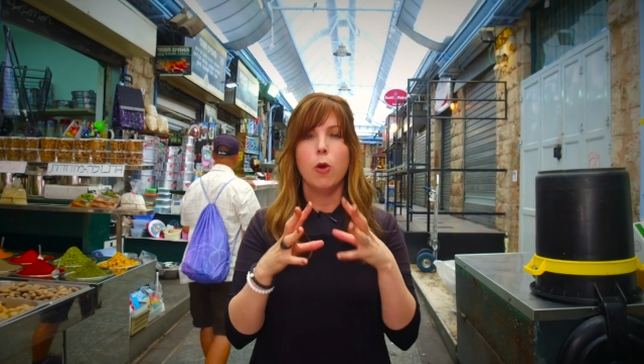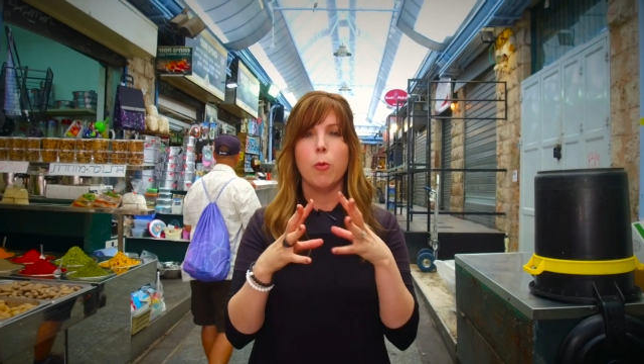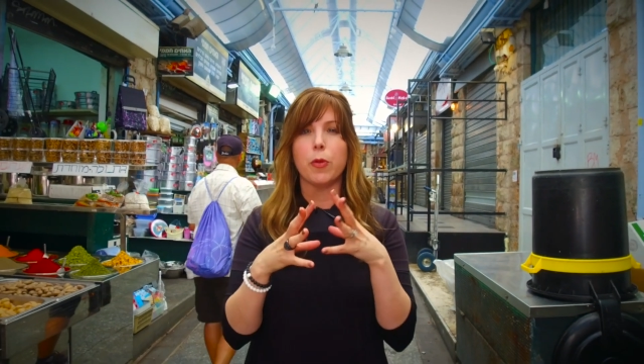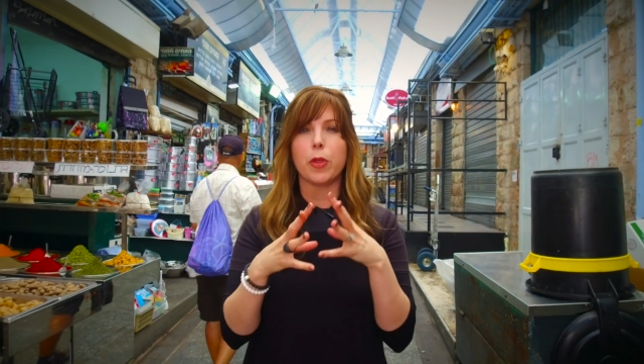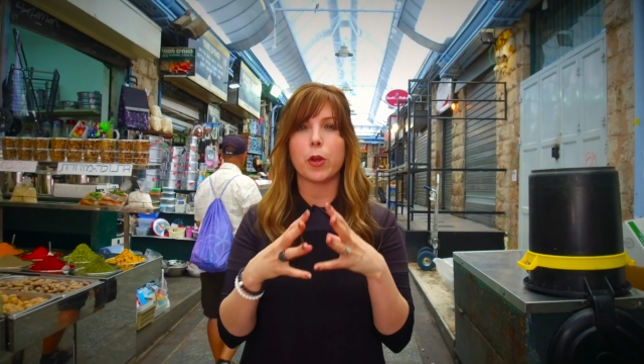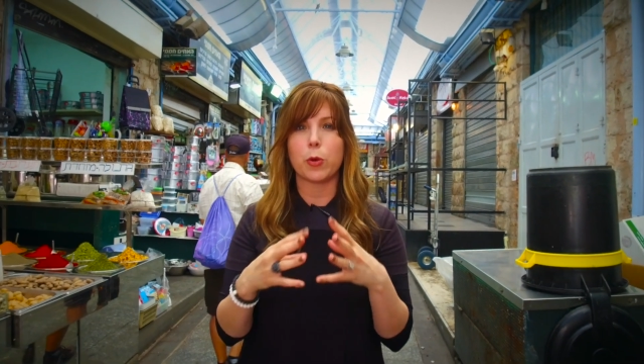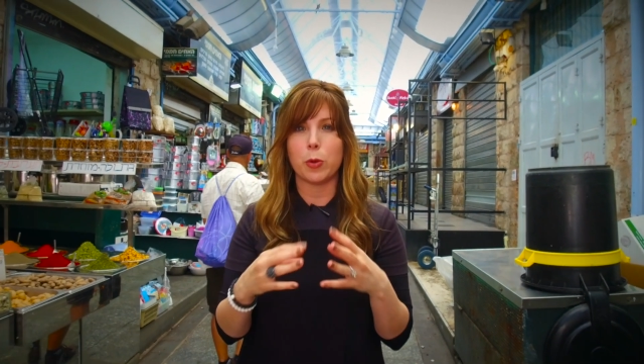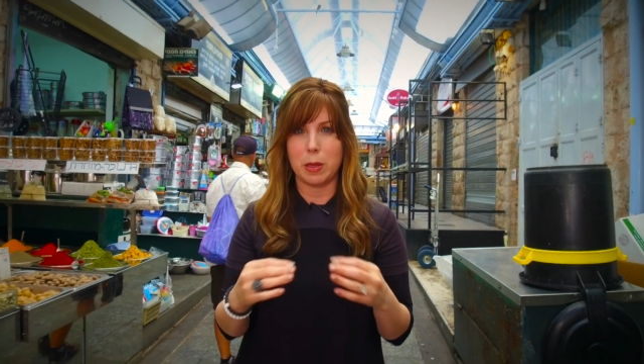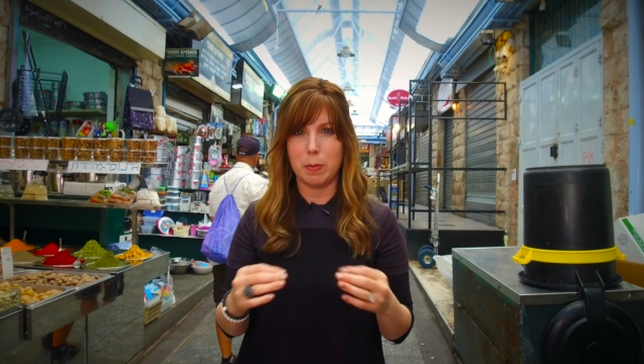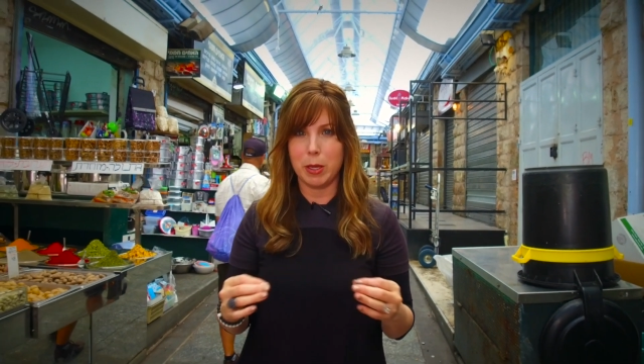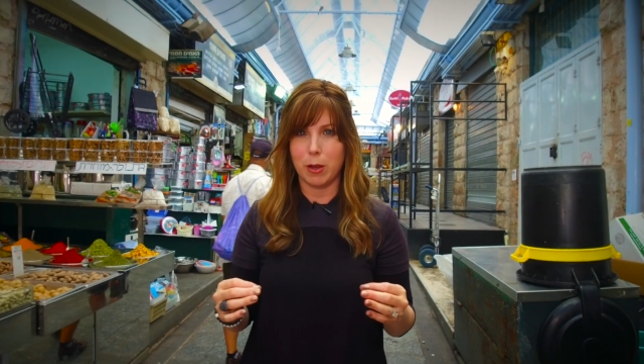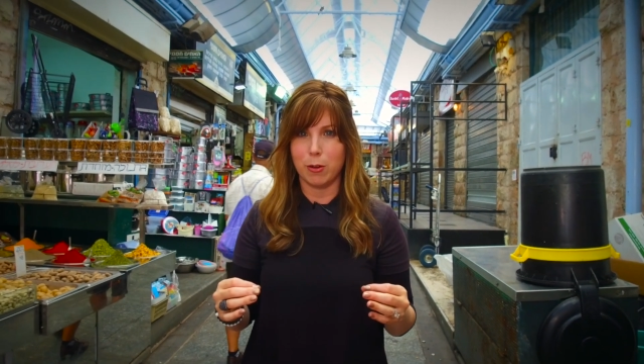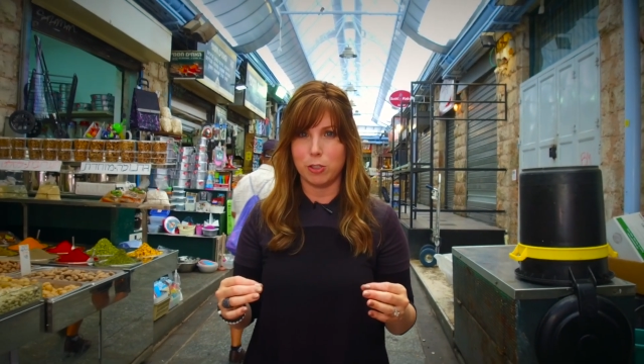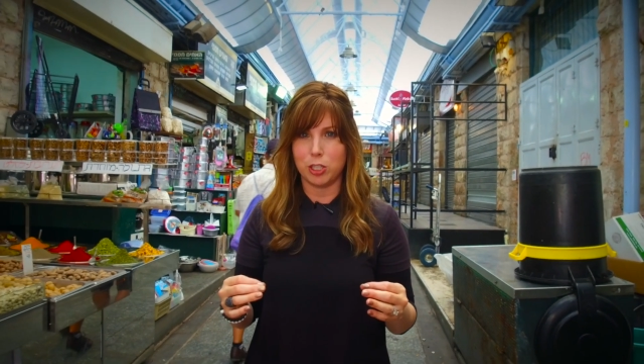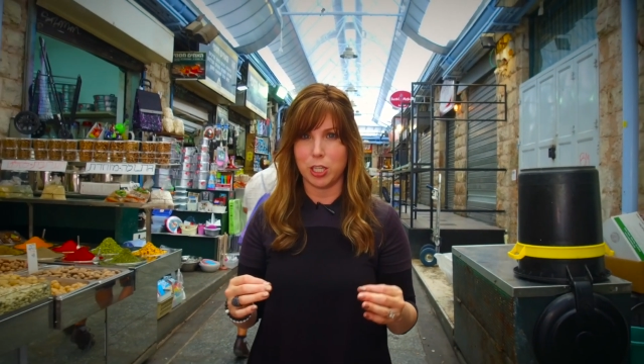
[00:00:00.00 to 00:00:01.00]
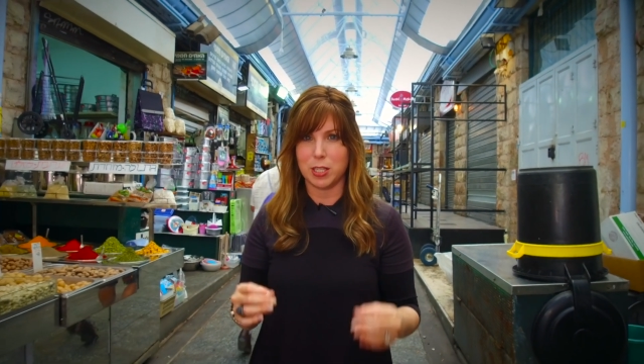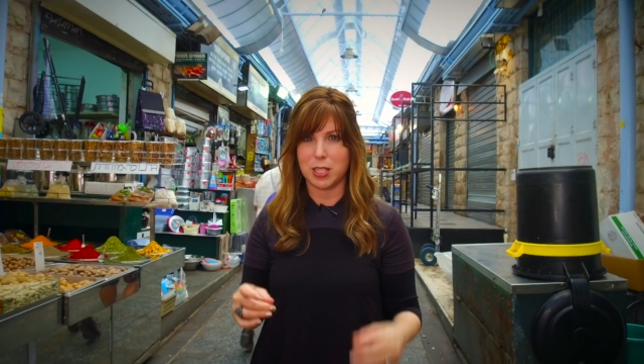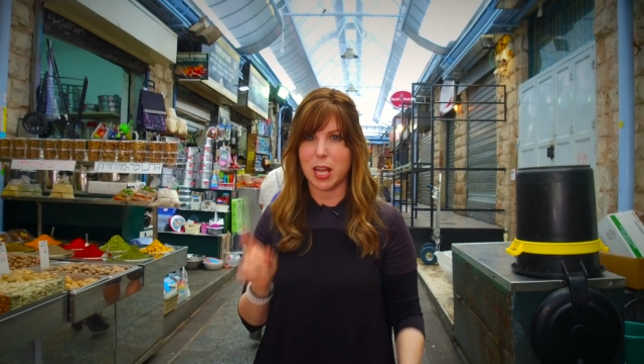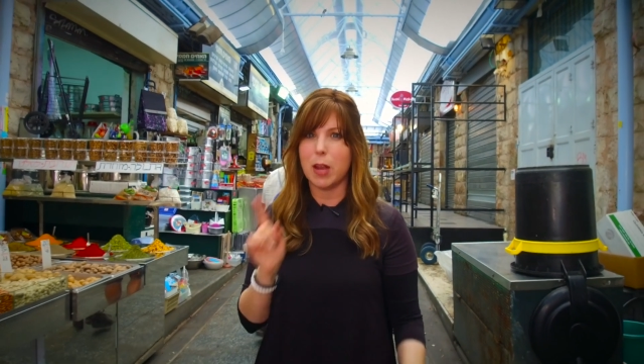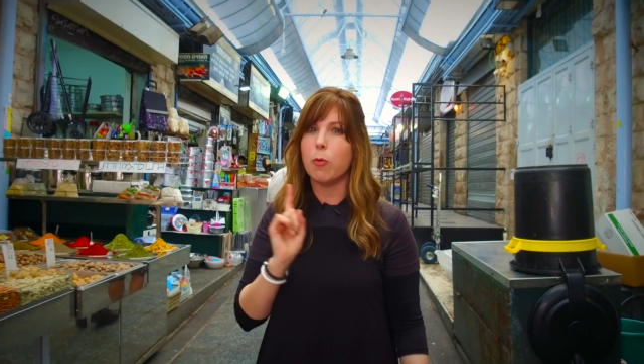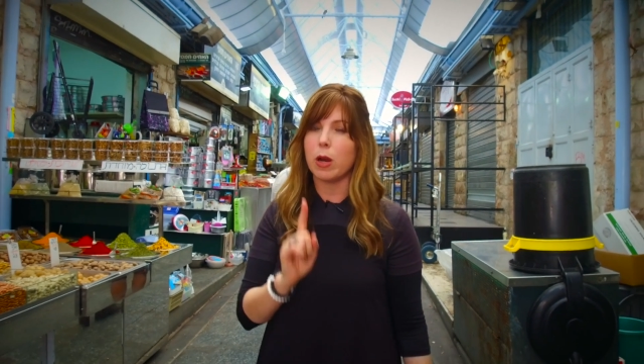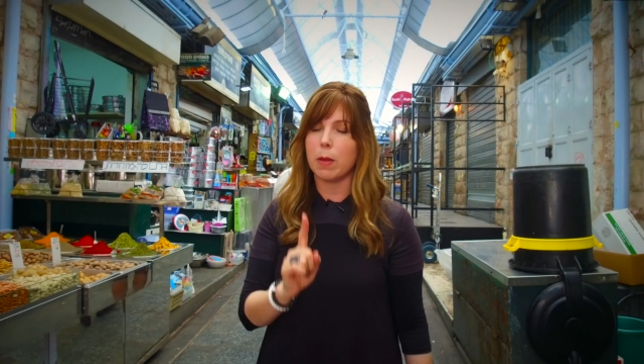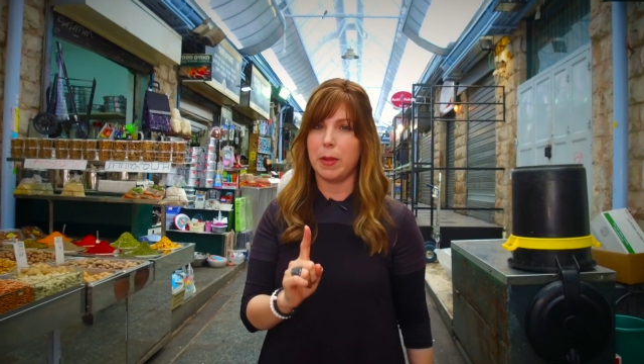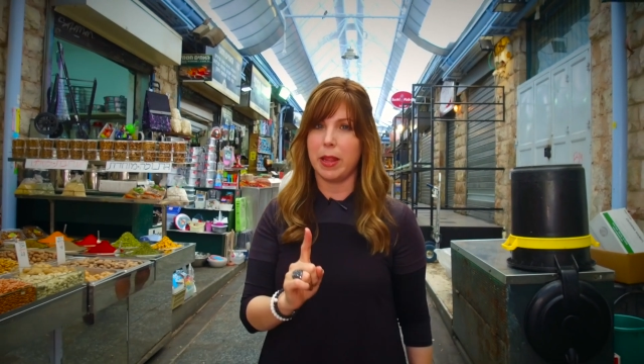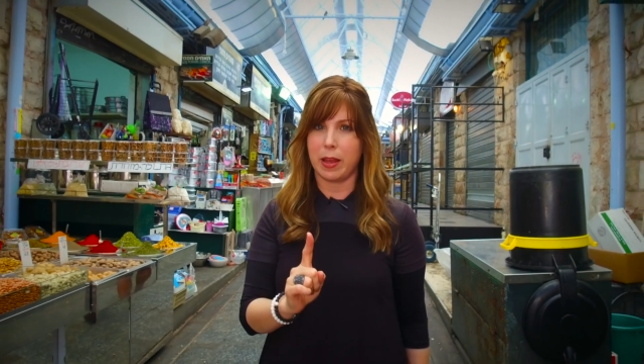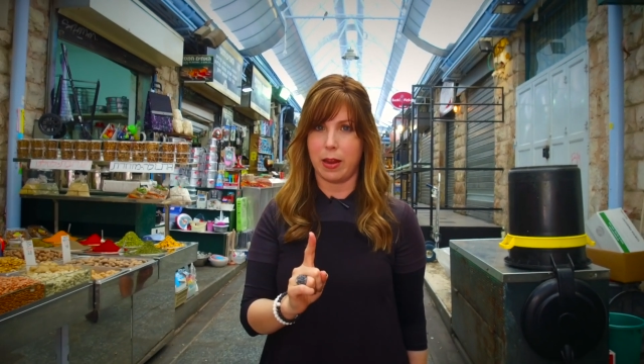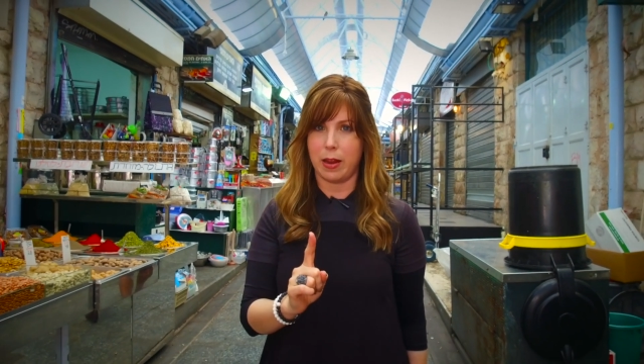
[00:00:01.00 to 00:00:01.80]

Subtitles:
with a creamy goat cheese, it would have been a